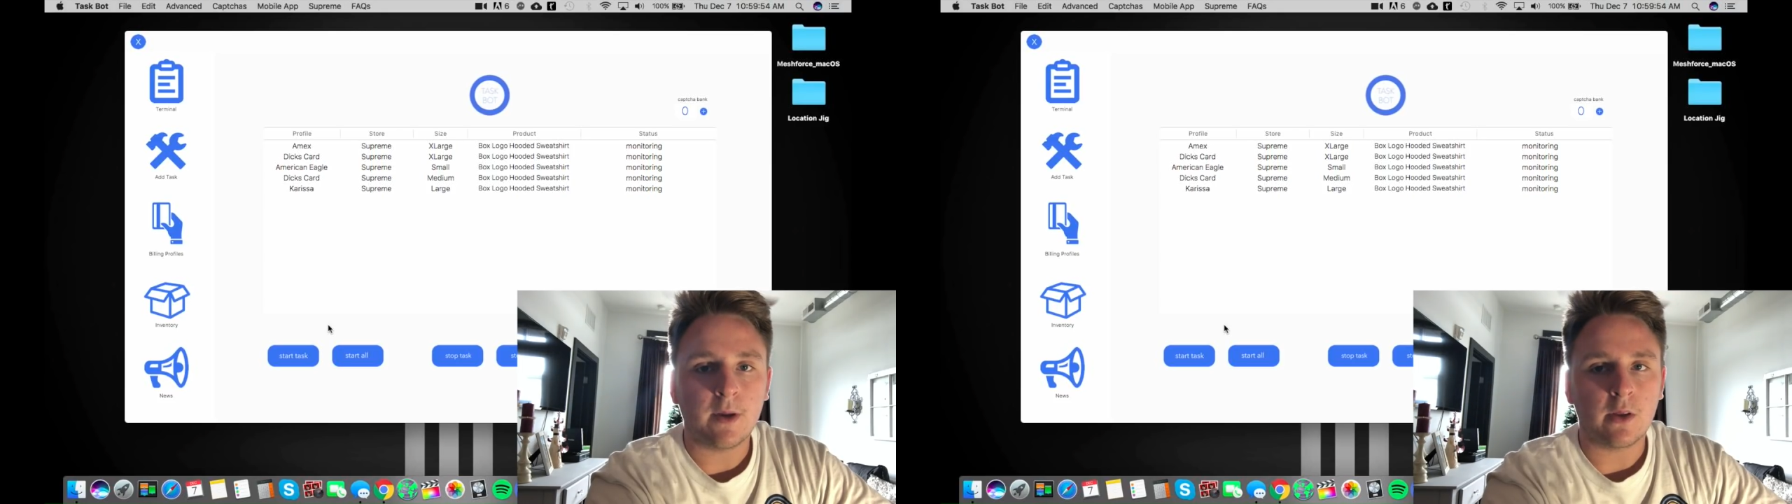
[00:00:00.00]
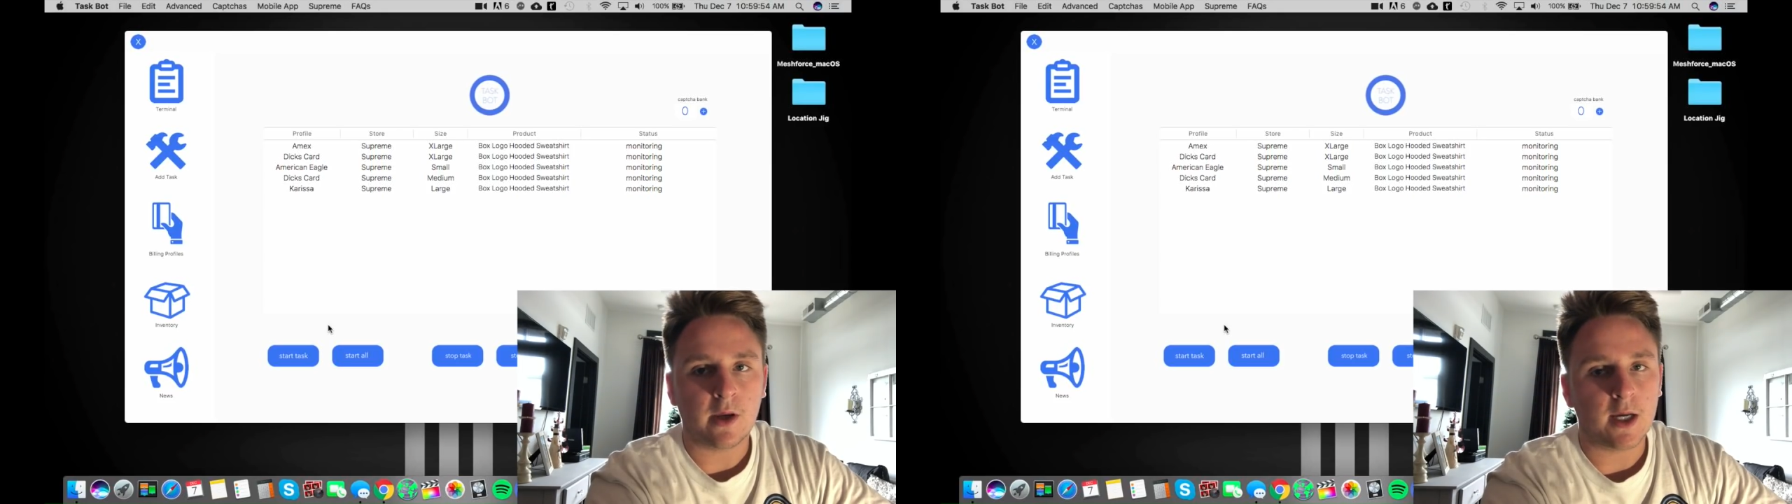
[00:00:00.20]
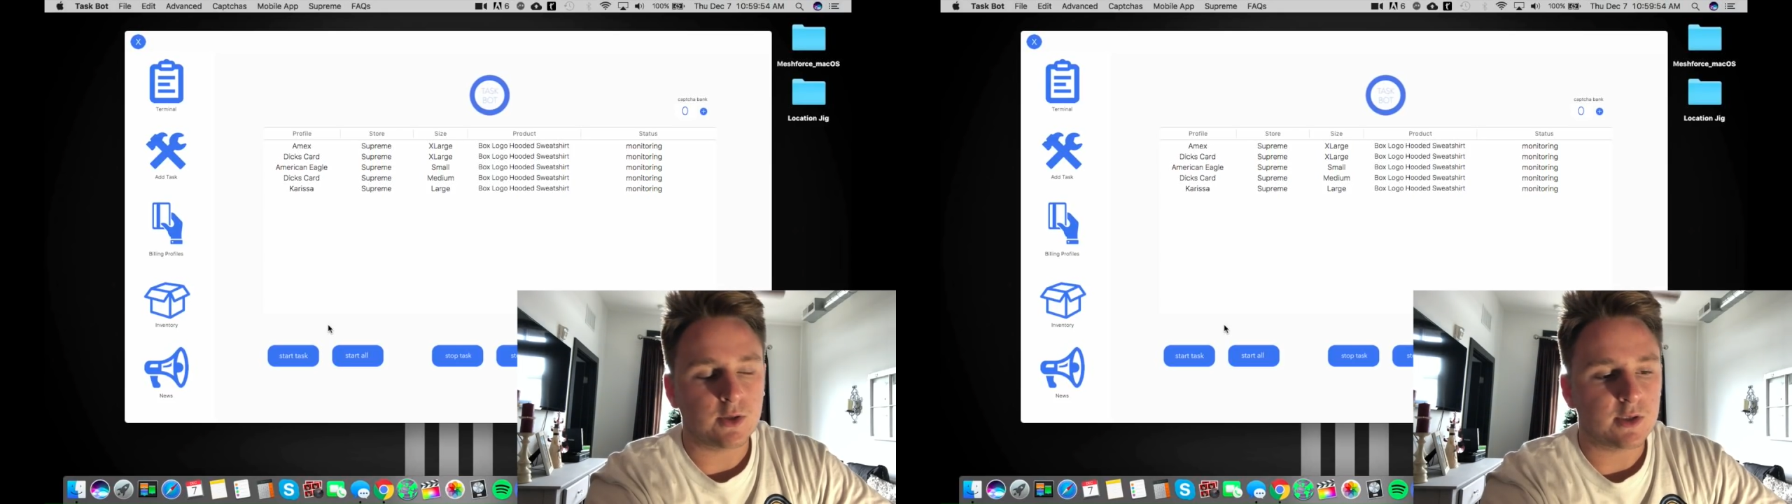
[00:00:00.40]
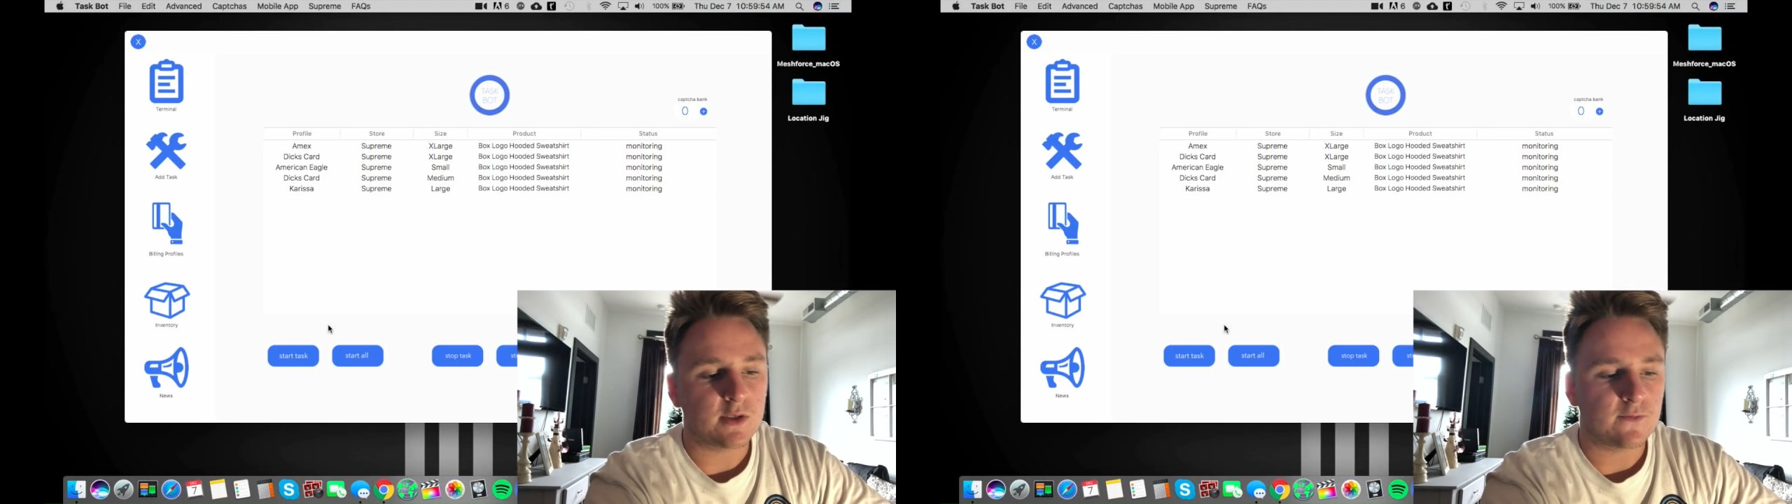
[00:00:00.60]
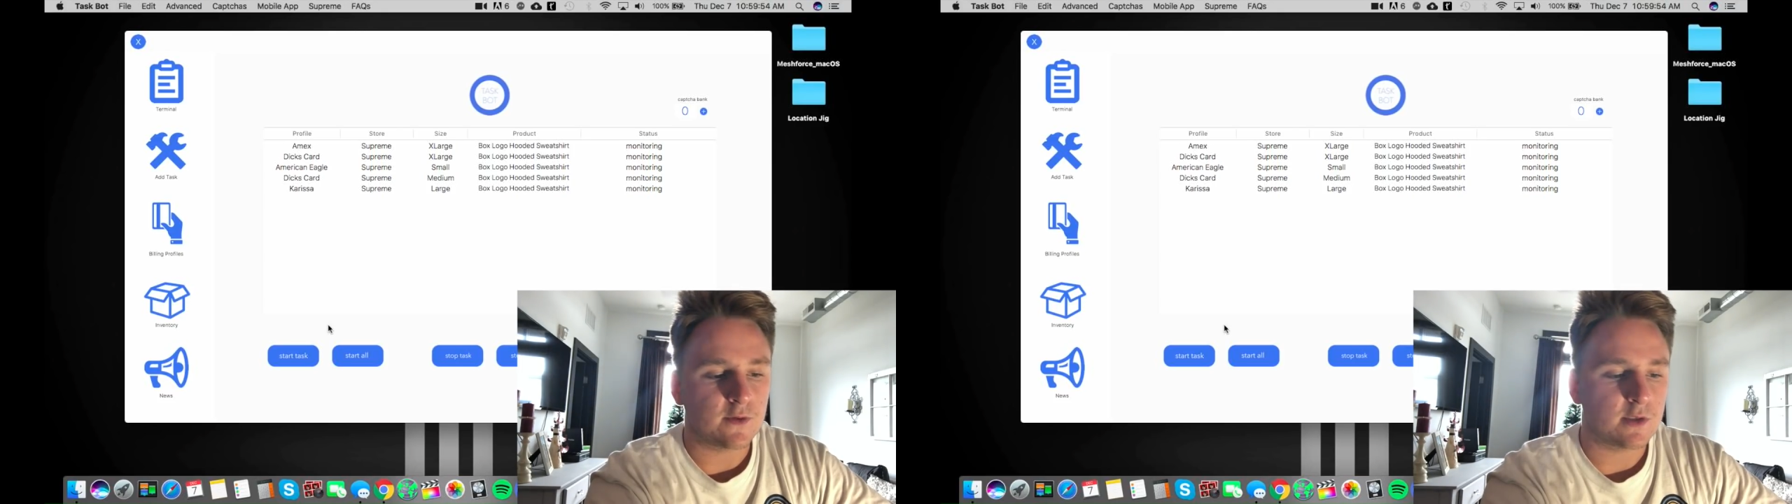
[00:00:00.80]
billing
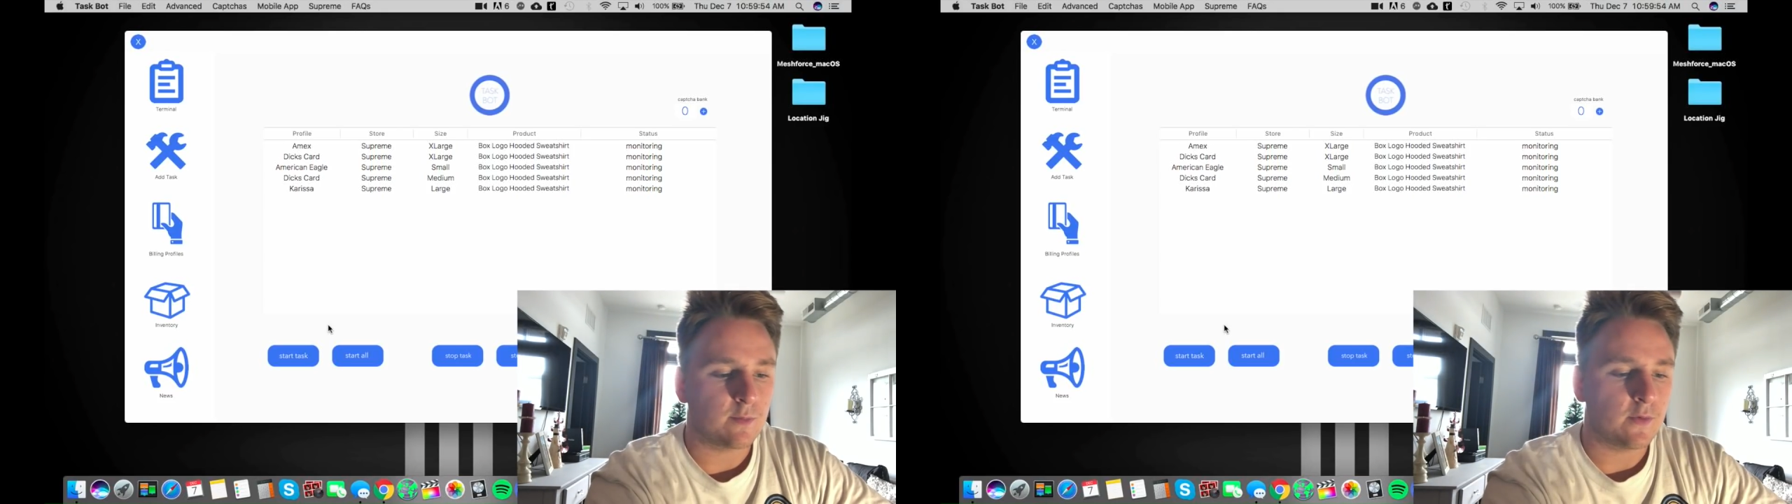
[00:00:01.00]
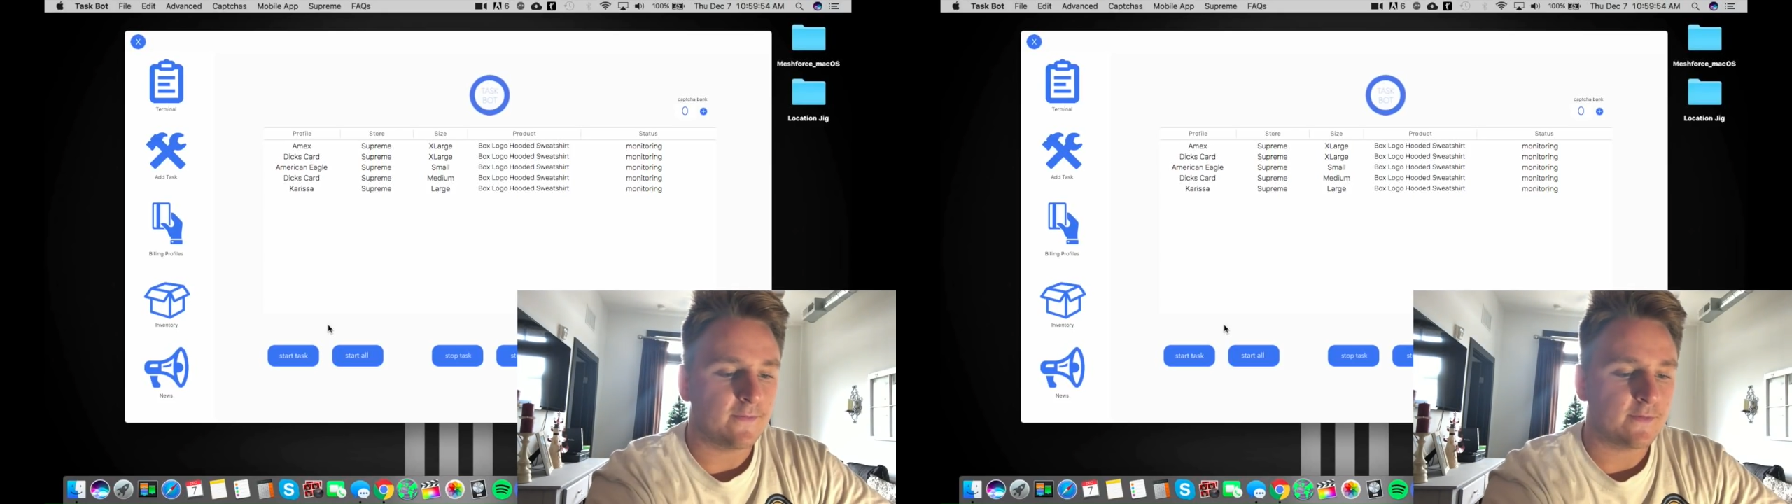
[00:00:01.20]
addresses for Supreme.